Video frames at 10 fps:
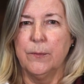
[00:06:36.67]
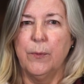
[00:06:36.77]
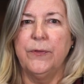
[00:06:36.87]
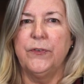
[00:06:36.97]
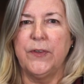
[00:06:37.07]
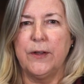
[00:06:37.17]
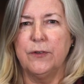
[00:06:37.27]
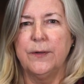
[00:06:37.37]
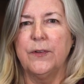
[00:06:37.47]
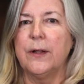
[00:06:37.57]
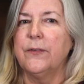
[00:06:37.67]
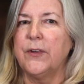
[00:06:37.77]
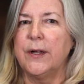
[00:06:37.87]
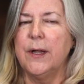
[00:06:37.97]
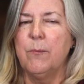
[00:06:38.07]
with sessions on
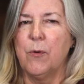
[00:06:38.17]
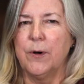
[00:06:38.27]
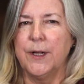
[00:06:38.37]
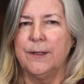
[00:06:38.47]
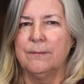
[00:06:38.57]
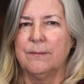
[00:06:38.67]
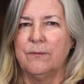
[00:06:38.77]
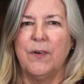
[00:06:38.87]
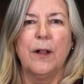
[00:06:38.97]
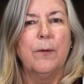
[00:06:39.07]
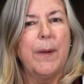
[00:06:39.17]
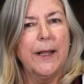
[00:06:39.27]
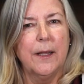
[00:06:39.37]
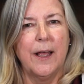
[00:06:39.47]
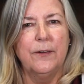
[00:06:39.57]
Sunday morning, followed by
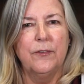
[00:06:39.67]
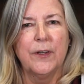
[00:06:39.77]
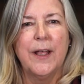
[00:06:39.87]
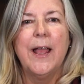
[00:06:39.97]
lunch,